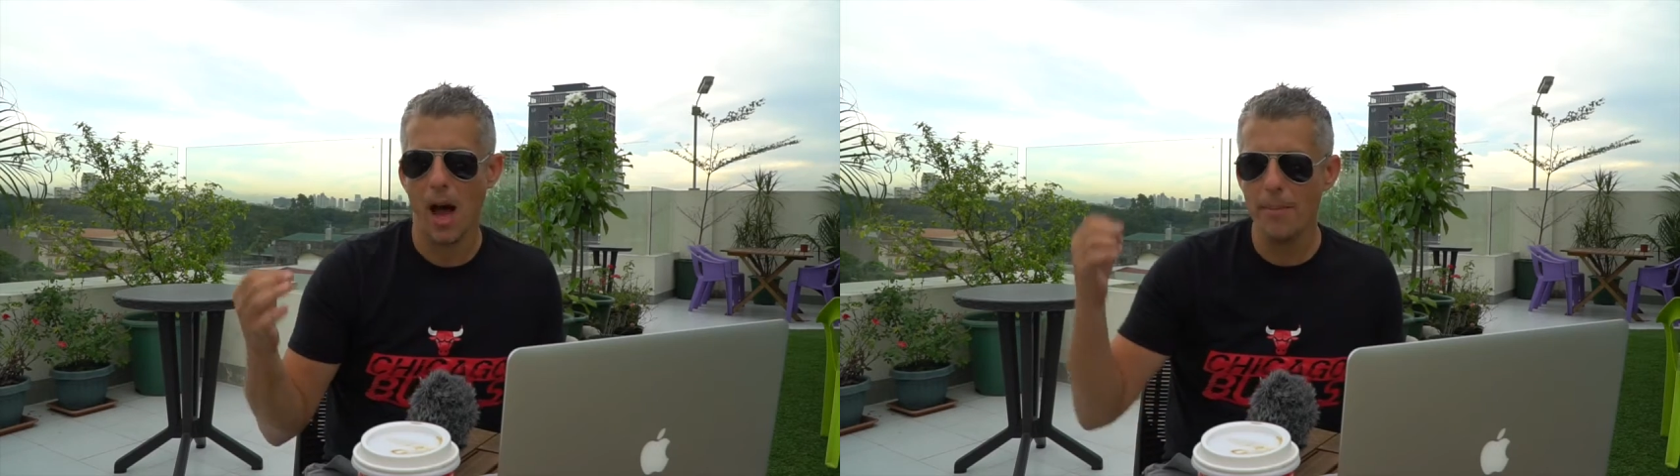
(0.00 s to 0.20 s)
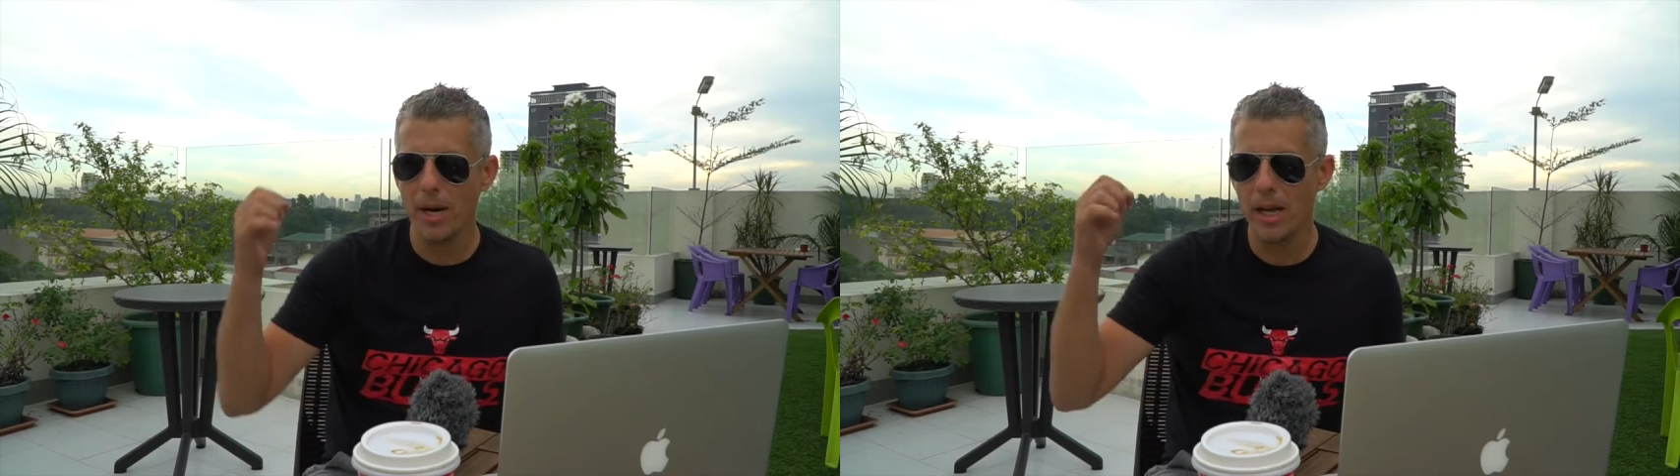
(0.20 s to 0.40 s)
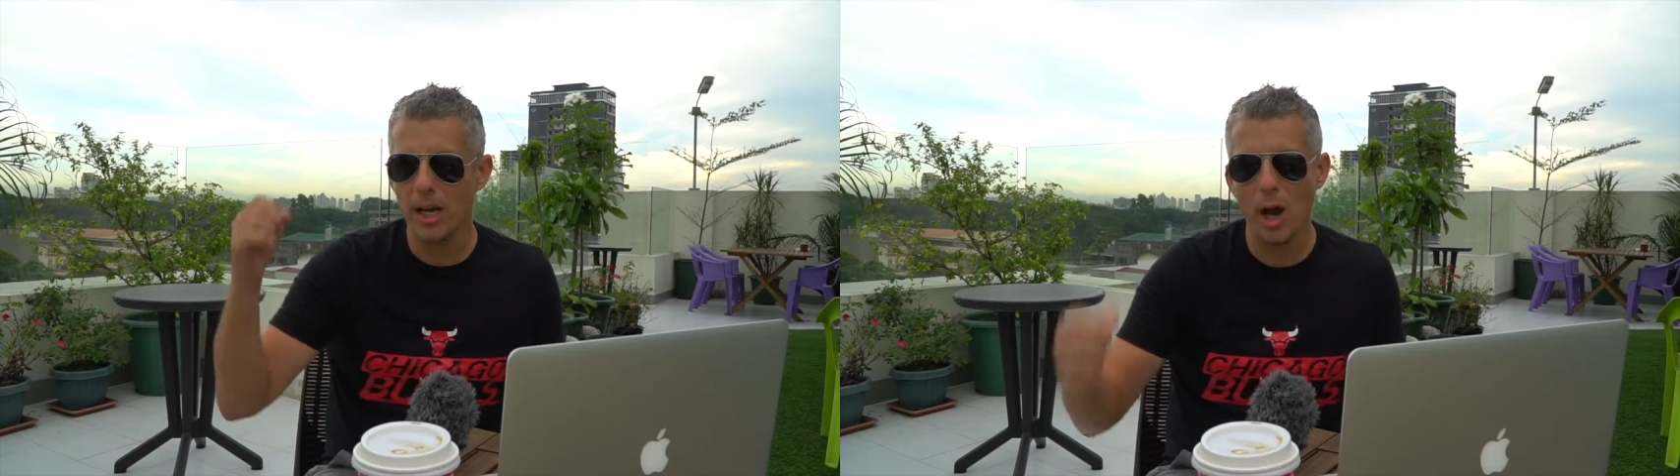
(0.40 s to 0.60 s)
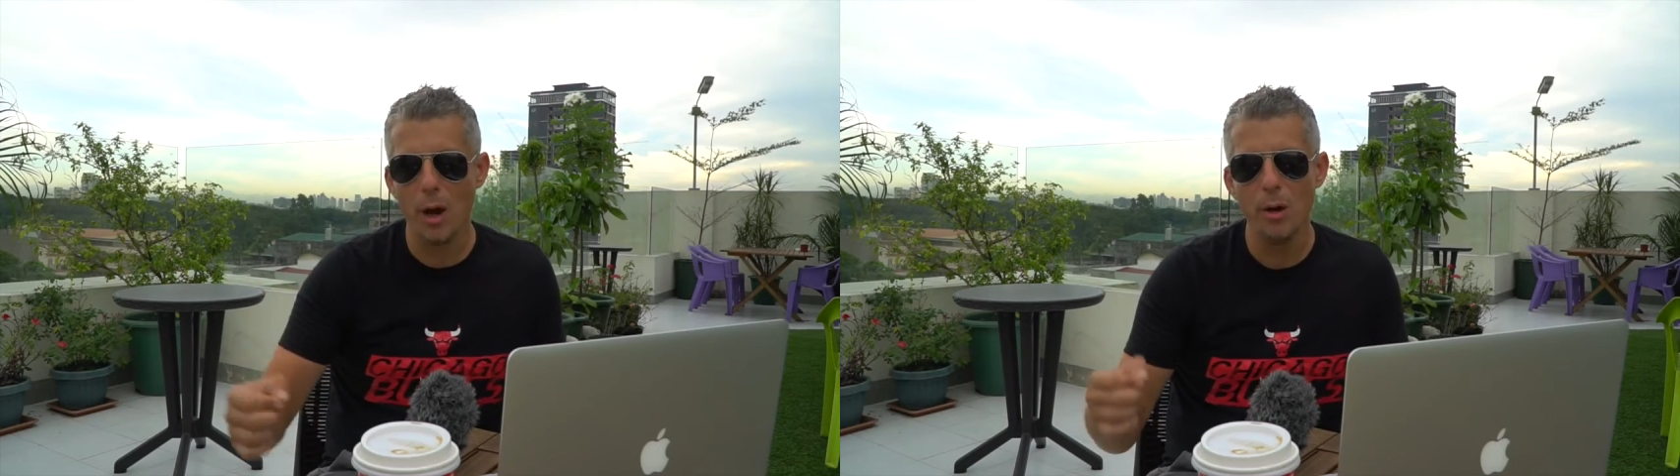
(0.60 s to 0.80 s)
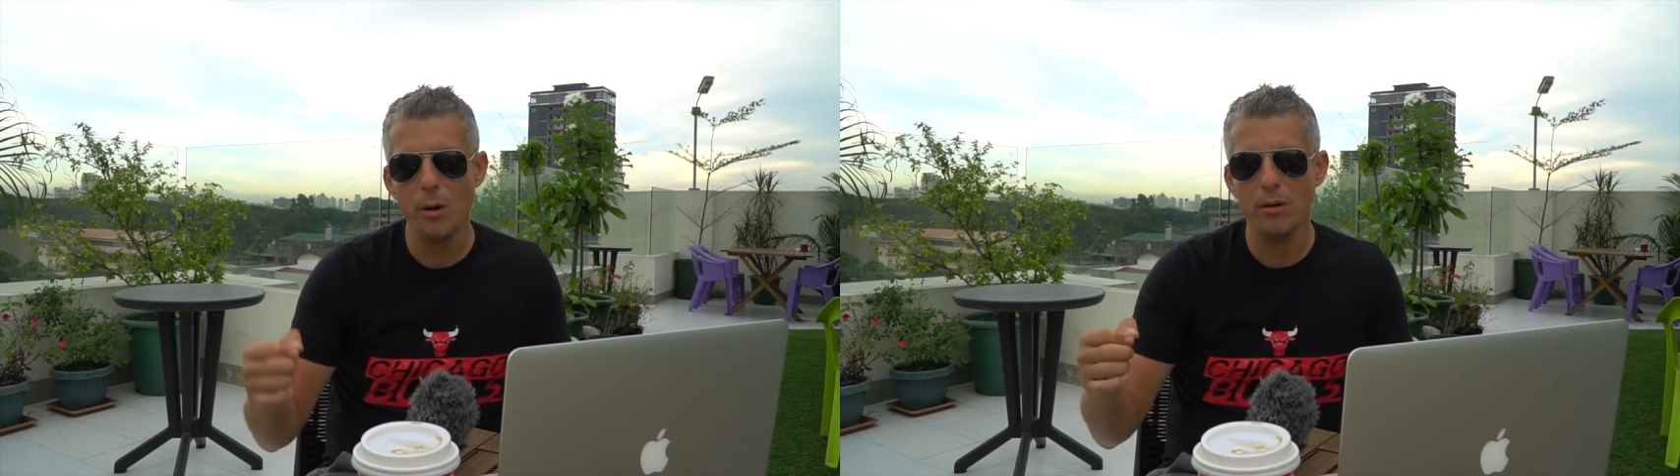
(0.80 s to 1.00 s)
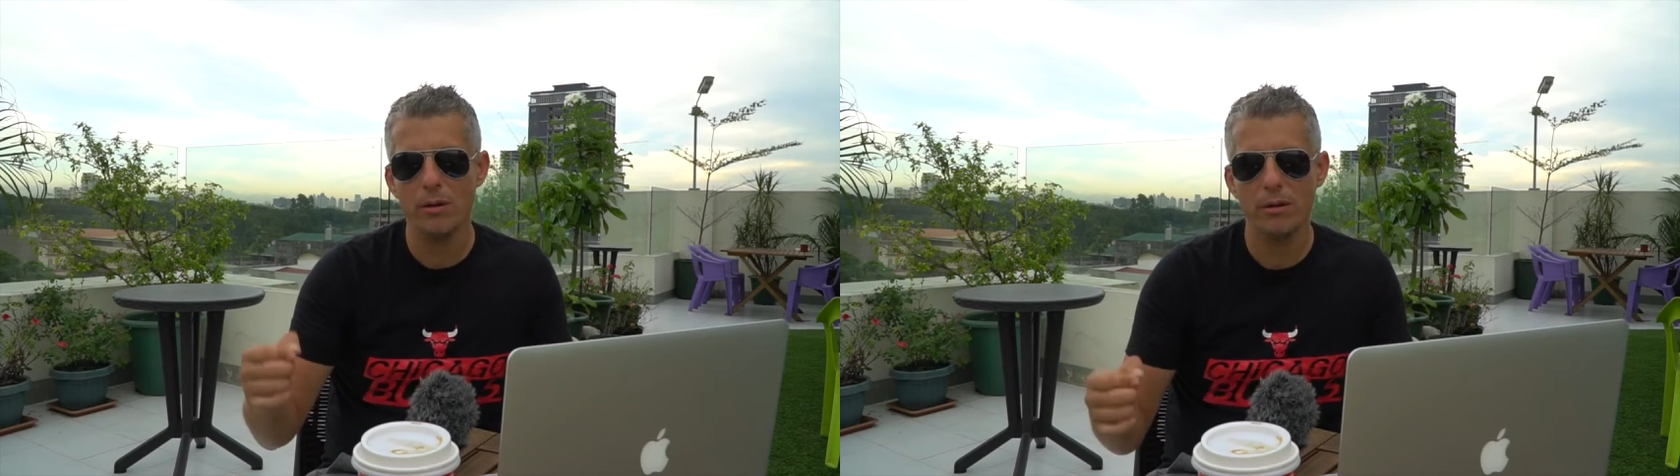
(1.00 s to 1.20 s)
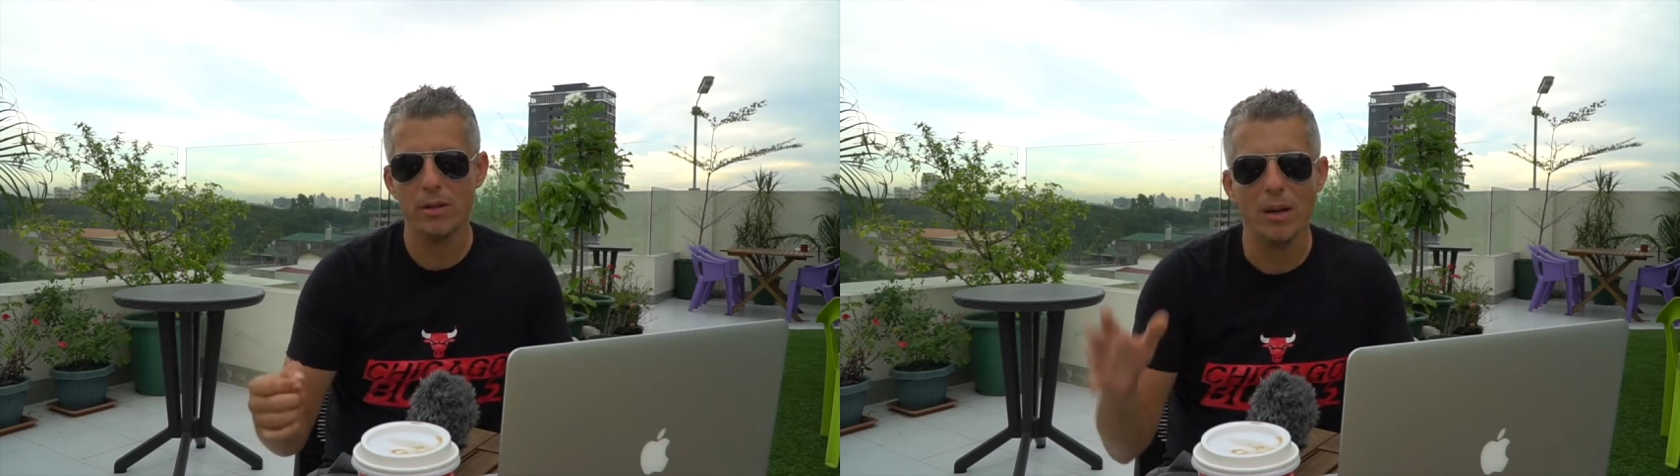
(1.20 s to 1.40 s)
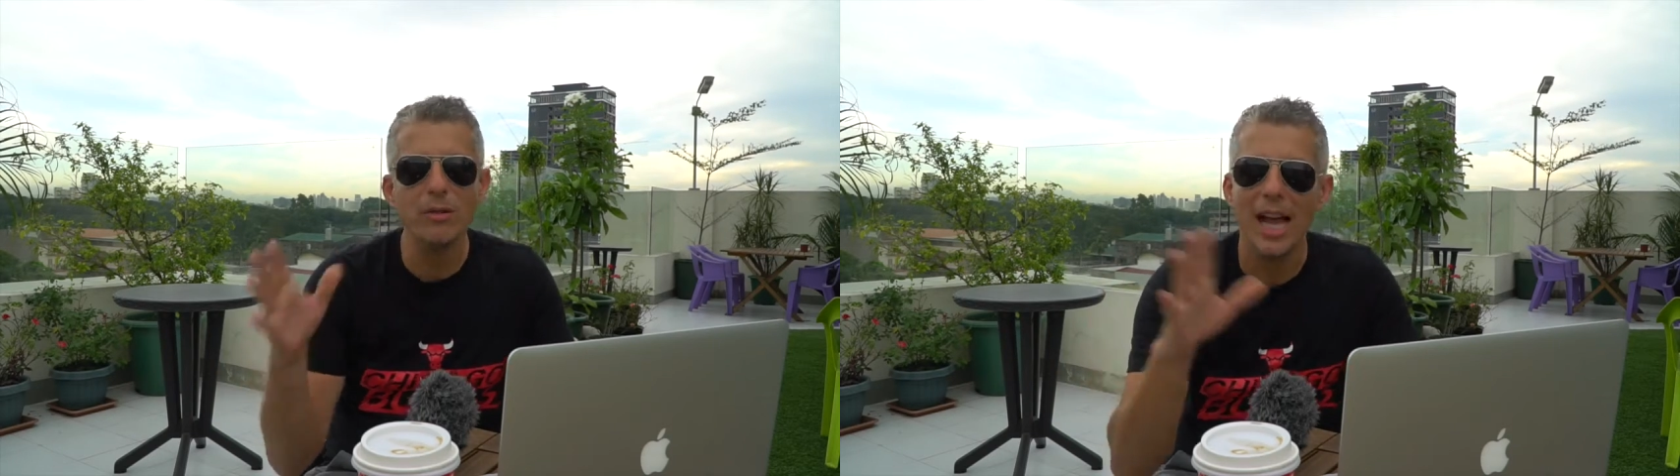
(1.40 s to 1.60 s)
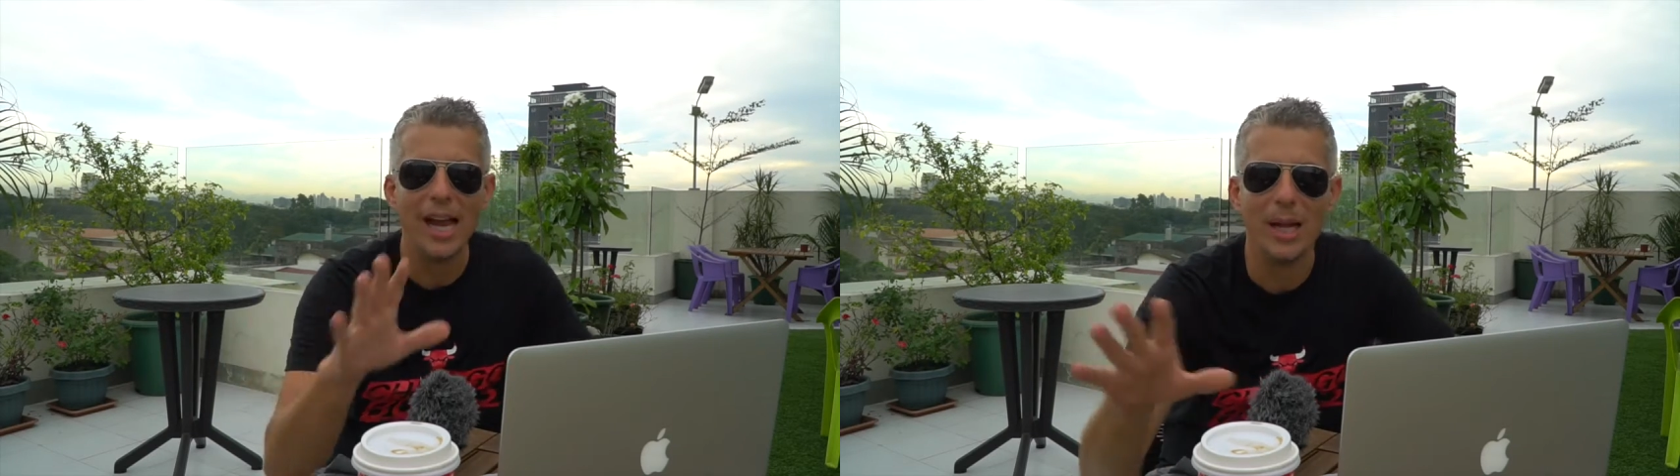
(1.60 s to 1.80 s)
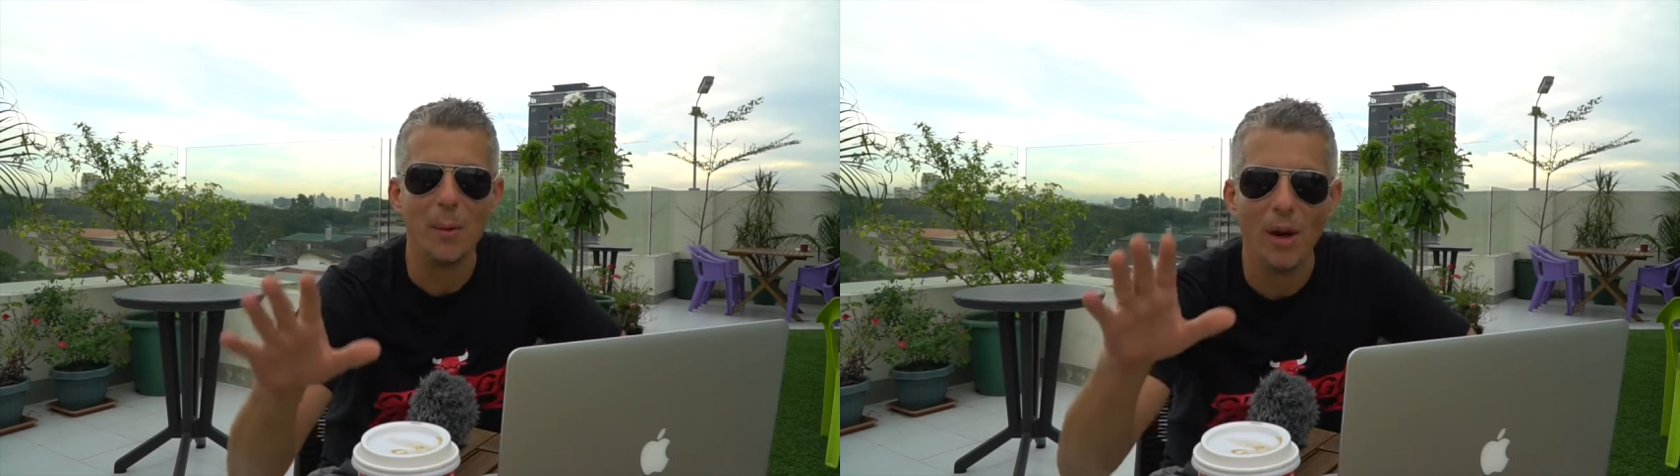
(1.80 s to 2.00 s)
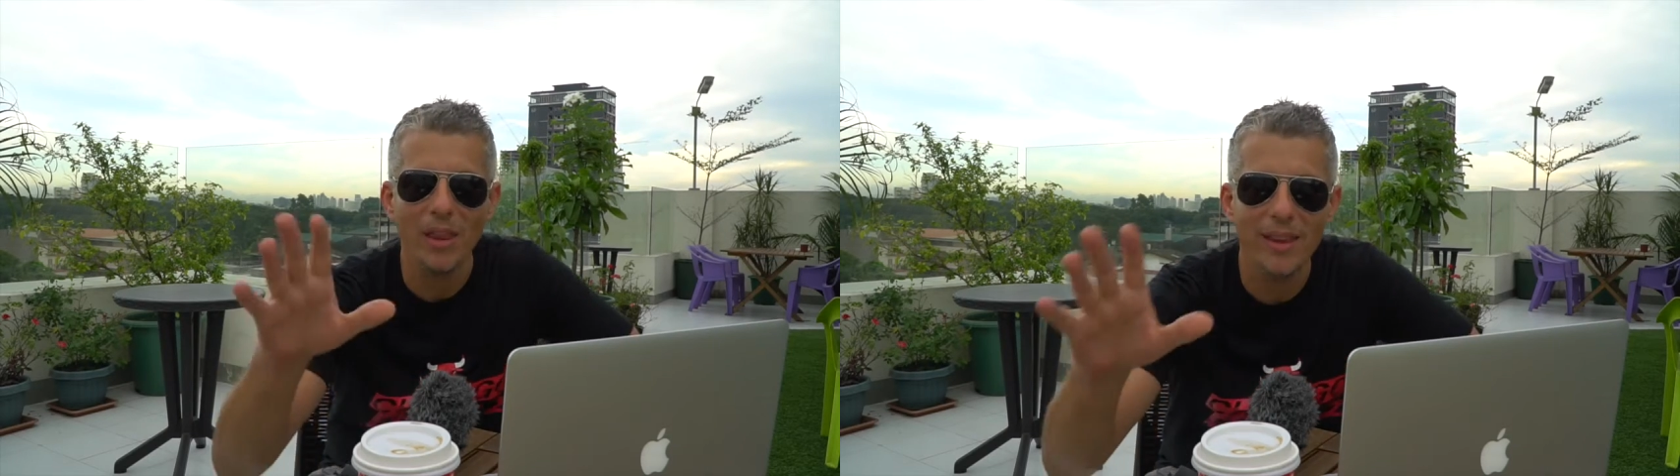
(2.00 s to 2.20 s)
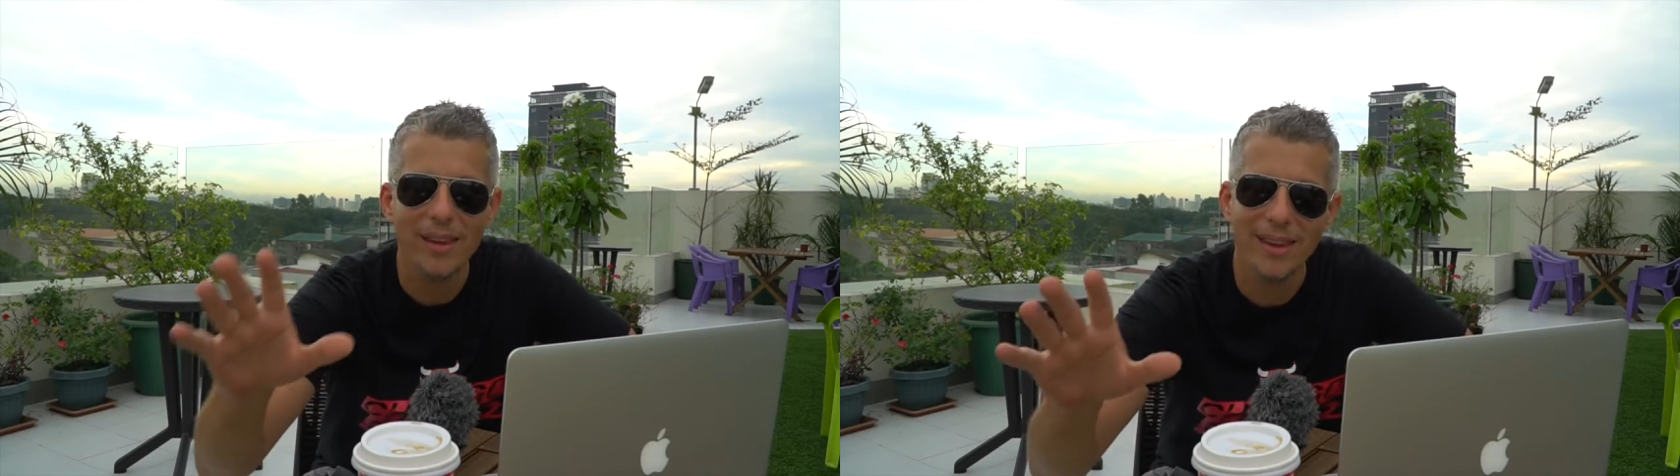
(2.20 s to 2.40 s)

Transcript: I'm gonna go, don't tell anyone.